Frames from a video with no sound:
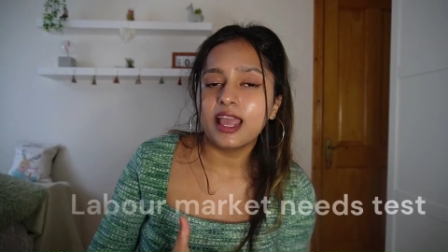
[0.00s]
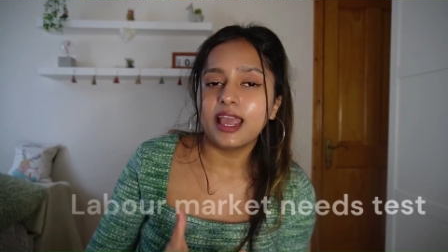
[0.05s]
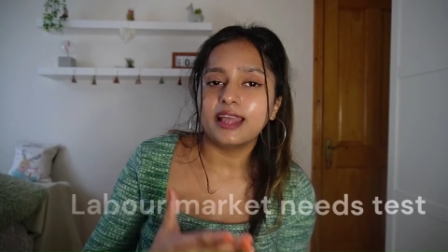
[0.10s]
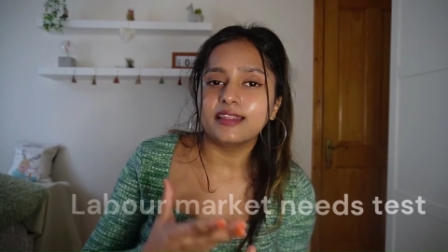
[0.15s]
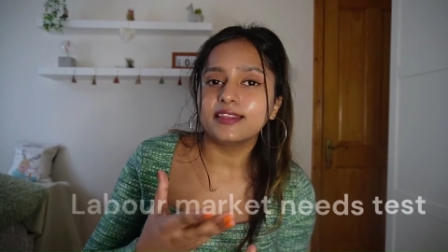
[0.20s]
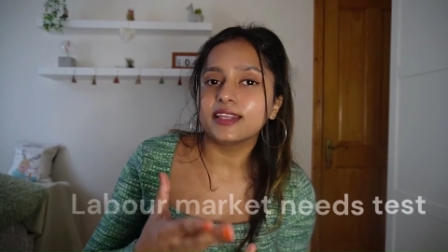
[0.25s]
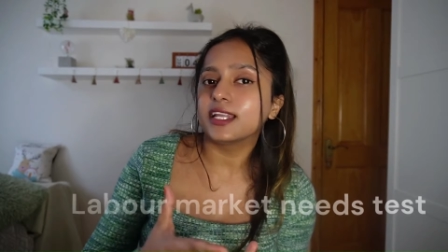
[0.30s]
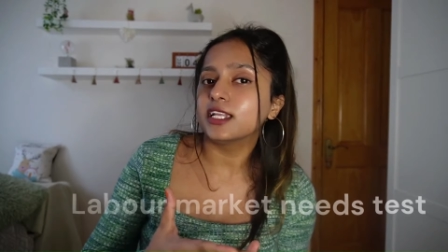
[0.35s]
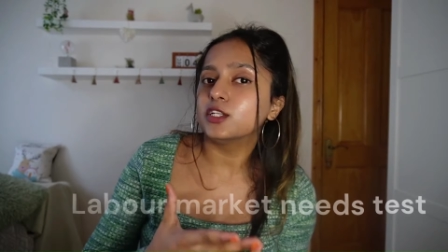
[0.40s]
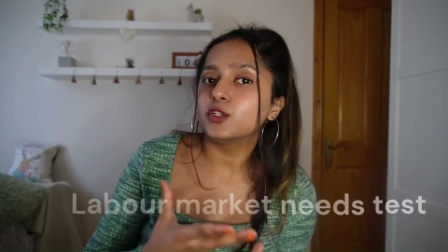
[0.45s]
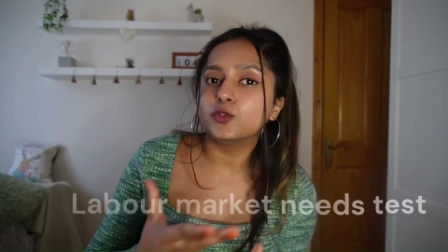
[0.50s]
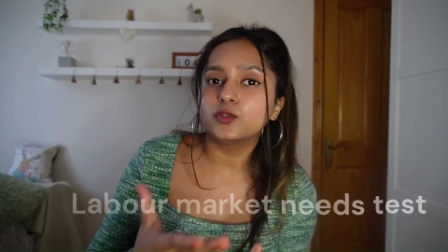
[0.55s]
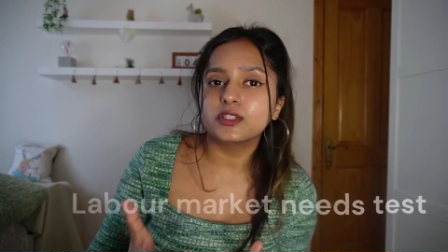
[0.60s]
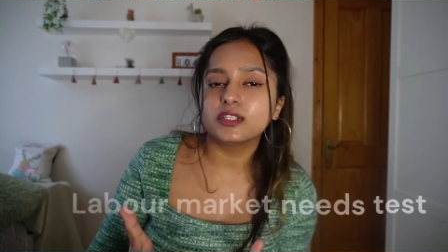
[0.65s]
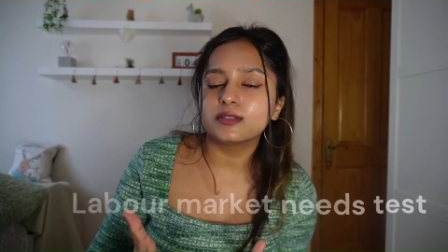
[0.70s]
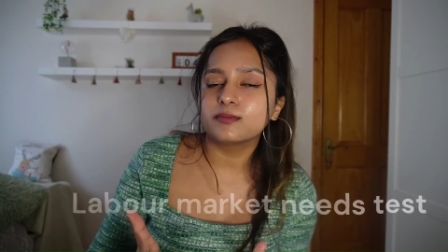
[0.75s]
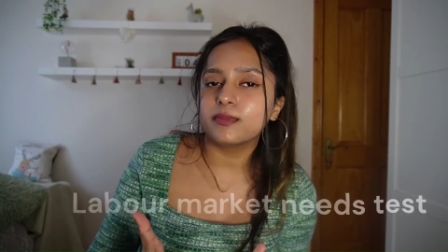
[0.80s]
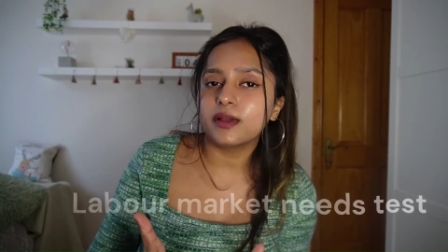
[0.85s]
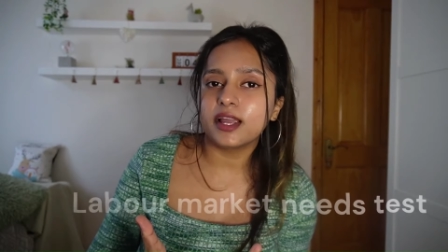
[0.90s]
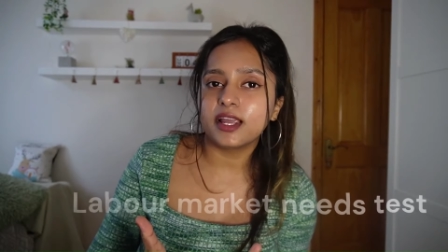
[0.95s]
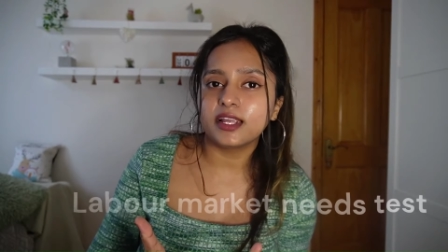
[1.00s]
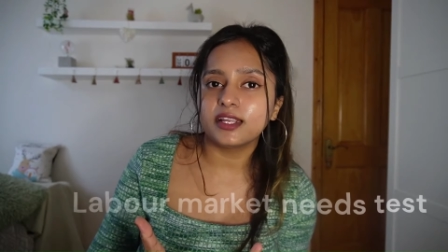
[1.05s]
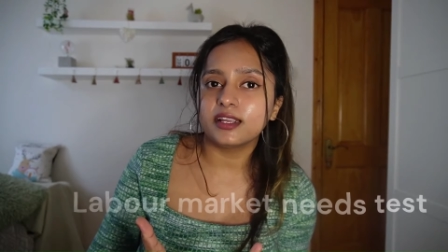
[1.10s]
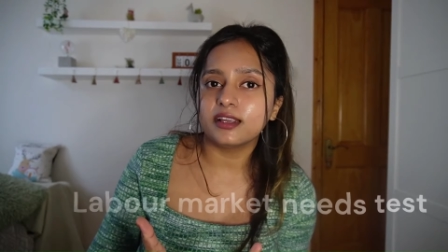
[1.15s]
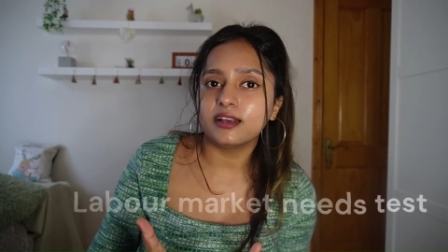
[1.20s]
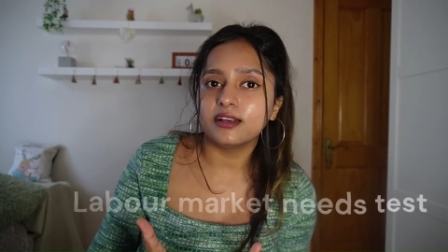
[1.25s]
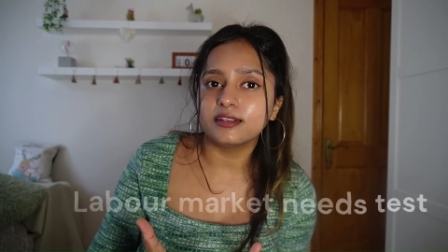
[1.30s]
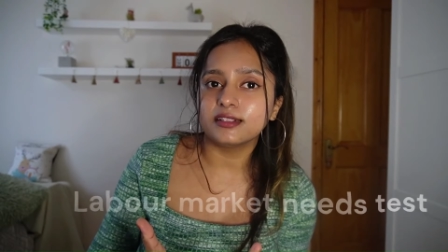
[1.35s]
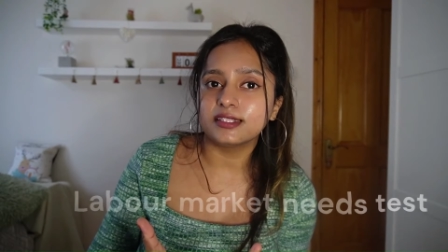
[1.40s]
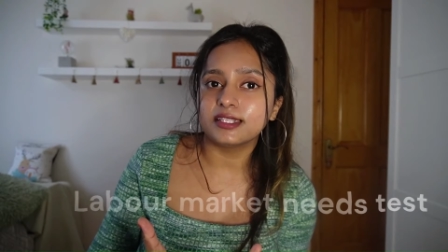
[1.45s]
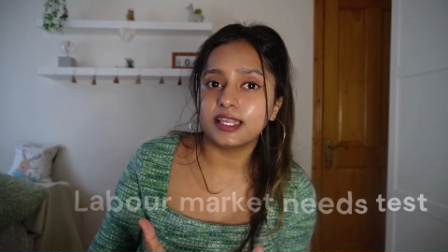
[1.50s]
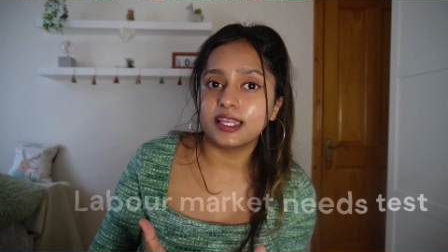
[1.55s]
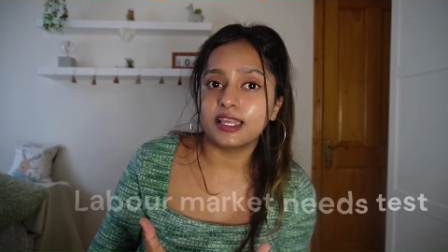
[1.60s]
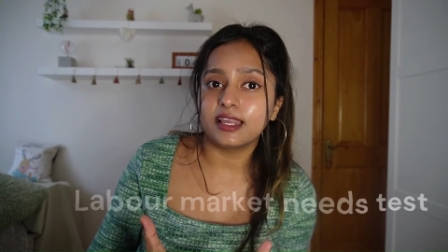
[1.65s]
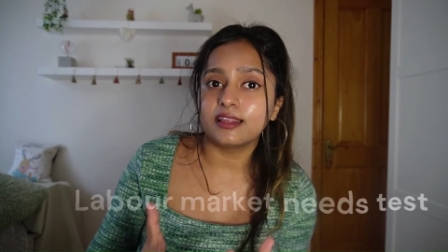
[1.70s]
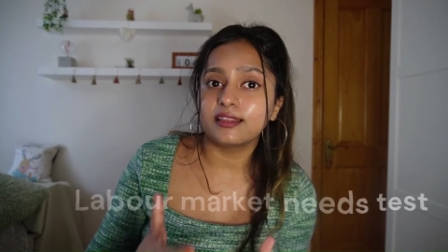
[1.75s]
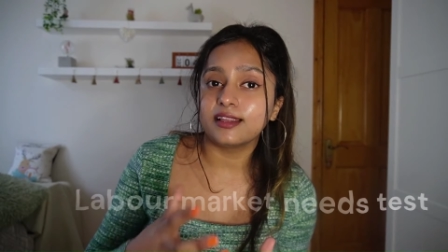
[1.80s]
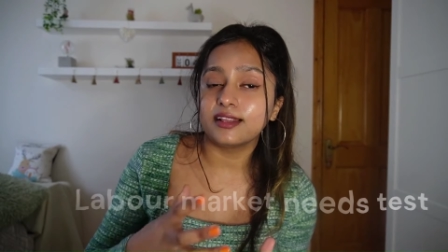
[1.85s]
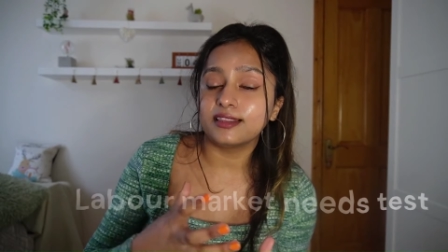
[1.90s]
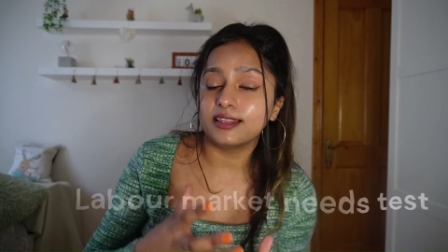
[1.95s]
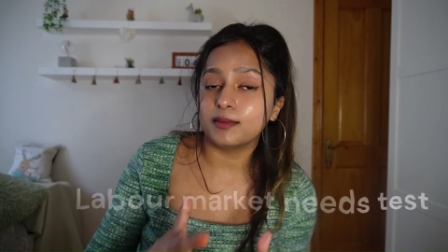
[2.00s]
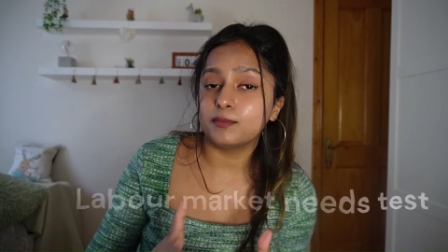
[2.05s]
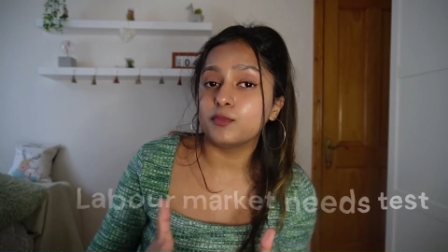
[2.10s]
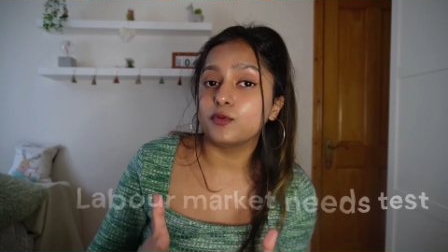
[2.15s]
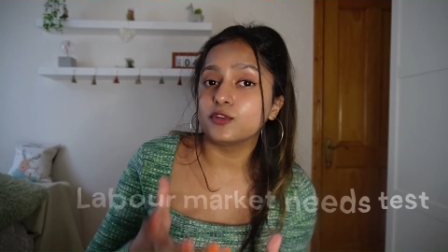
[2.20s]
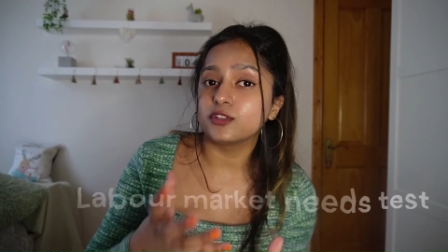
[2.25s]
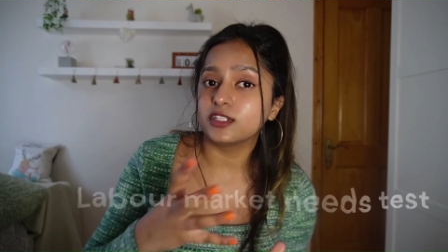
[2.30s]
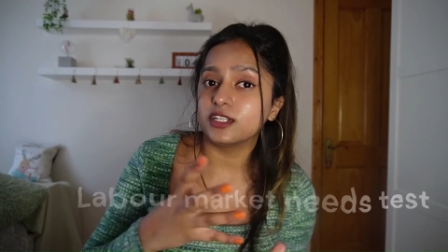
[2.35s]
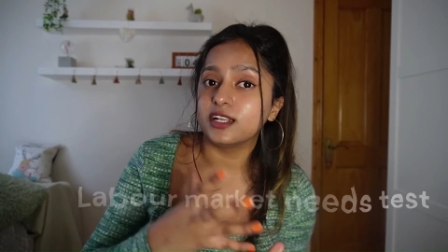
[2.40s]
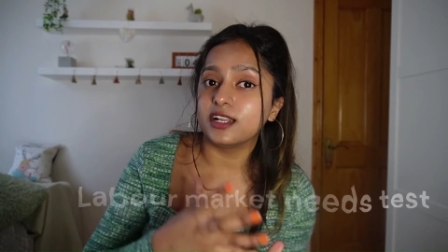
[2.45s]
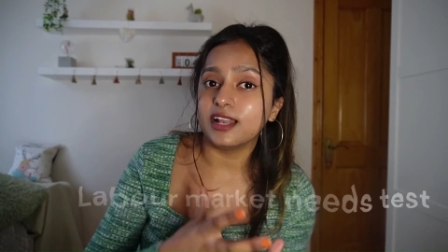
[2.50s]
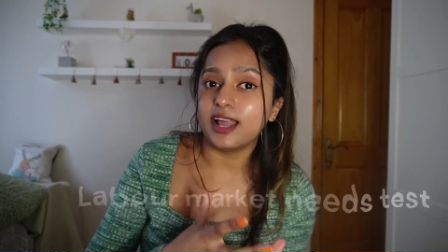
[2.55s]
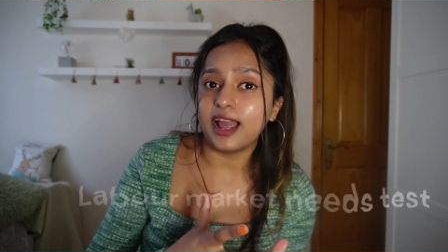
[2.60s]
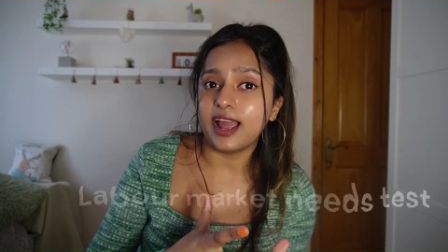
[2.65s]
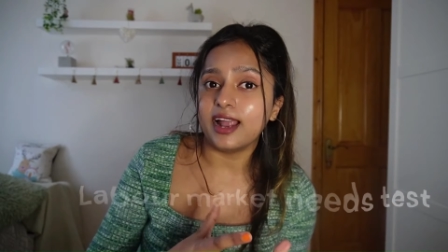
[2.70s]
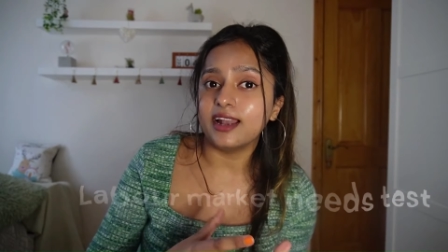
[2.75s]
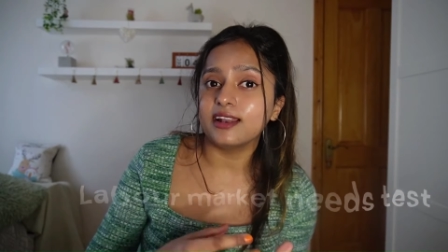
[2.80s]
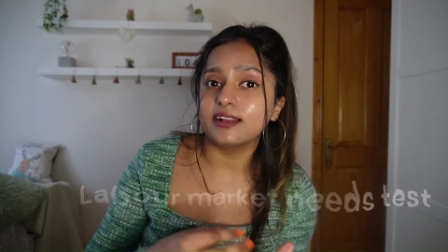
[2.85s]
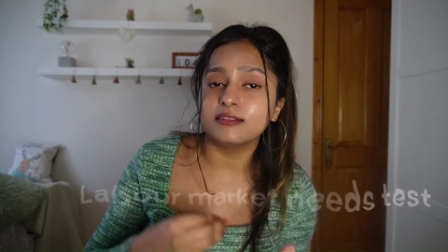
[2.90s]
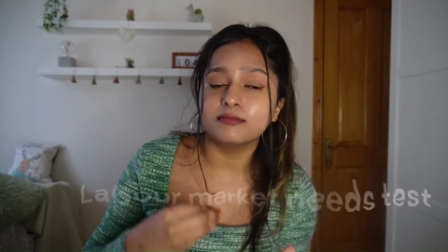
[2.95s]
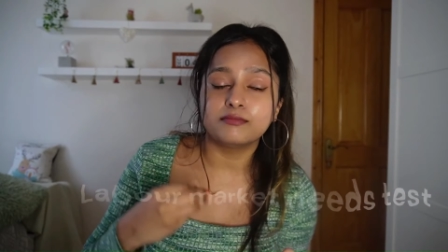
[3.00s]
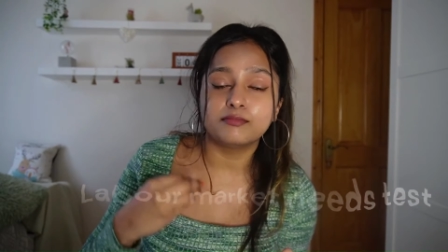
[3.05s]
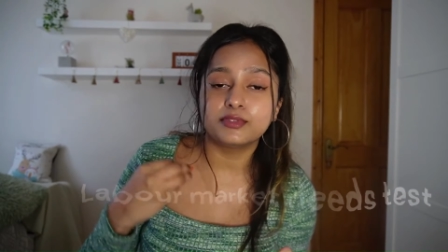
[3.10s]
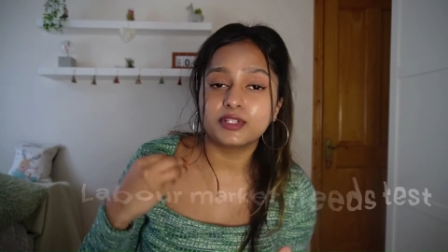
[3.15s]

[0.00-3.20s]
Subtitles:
And they can do this by saying that they posted an ad and